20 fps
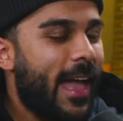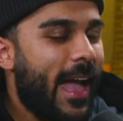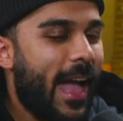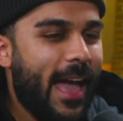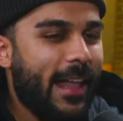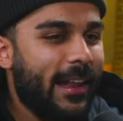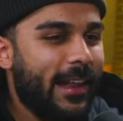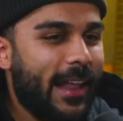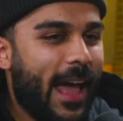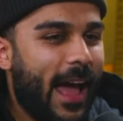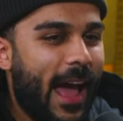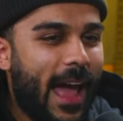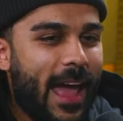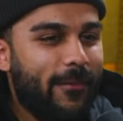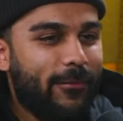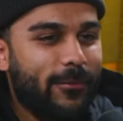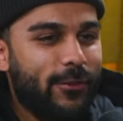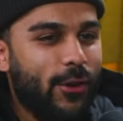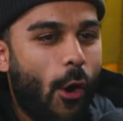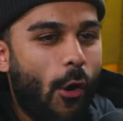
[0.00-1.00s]
and I
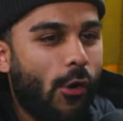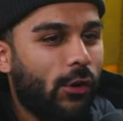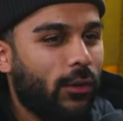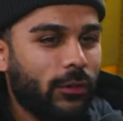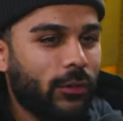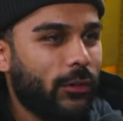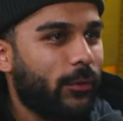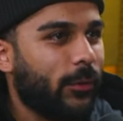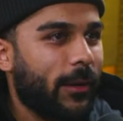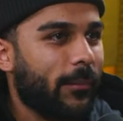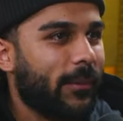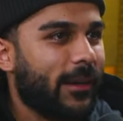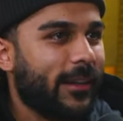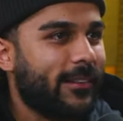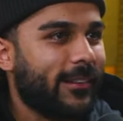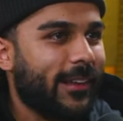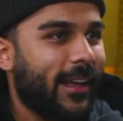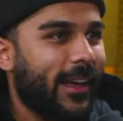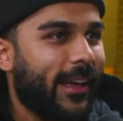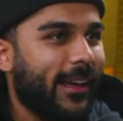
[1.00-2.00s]
have no clue what I'm gonna
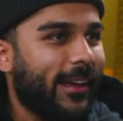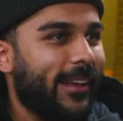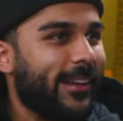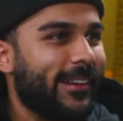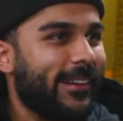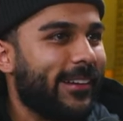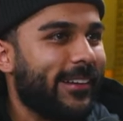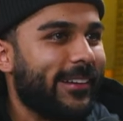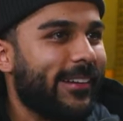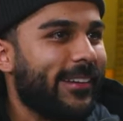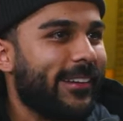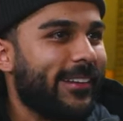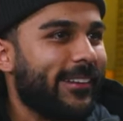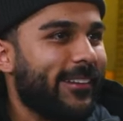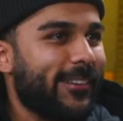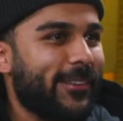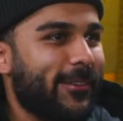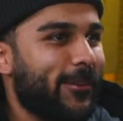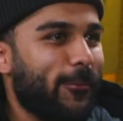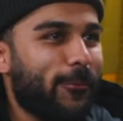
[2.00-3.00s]
say
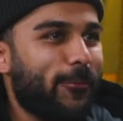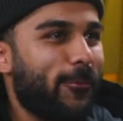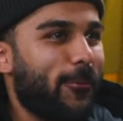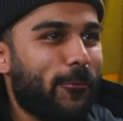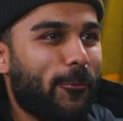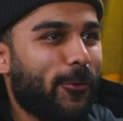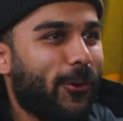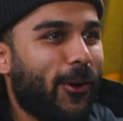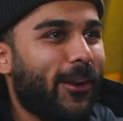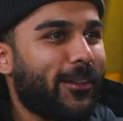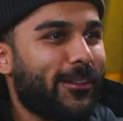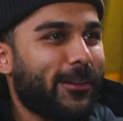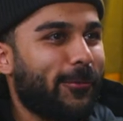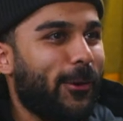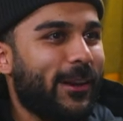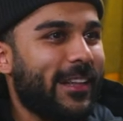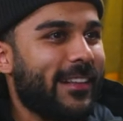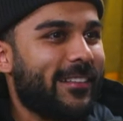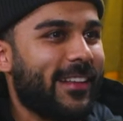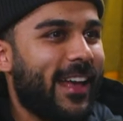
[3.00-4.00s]
regardless of
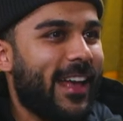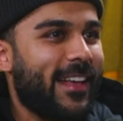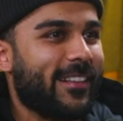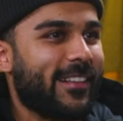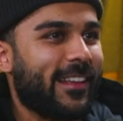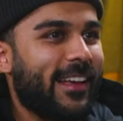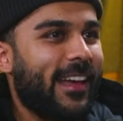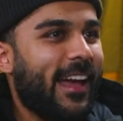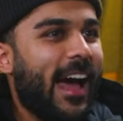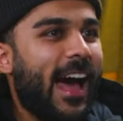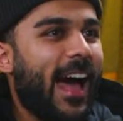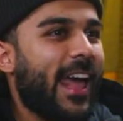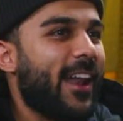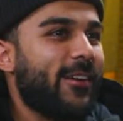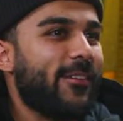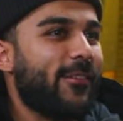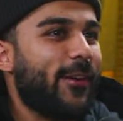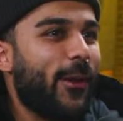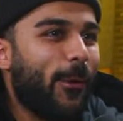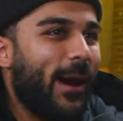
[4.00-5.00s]
what he says. I don't
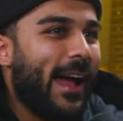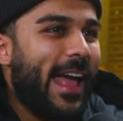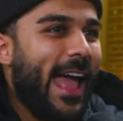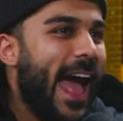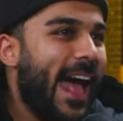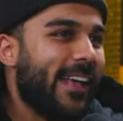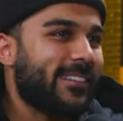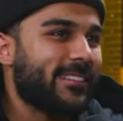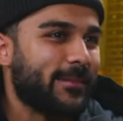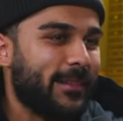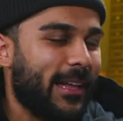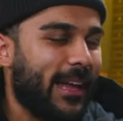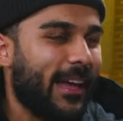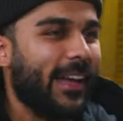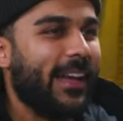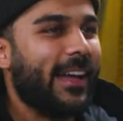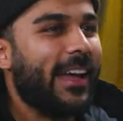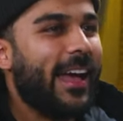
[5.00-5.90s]
even know why I asked him that.